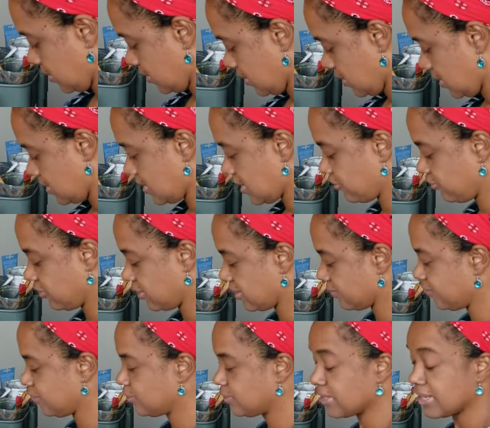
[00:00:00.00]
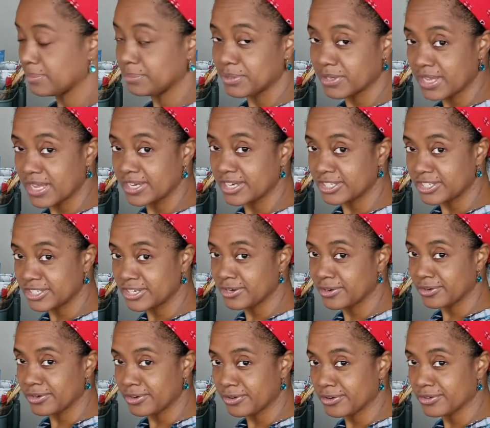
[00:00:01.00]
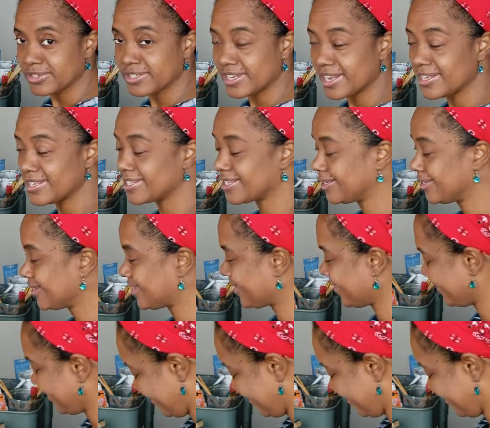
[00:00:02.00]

and that should give you time to kind of tear your stencils.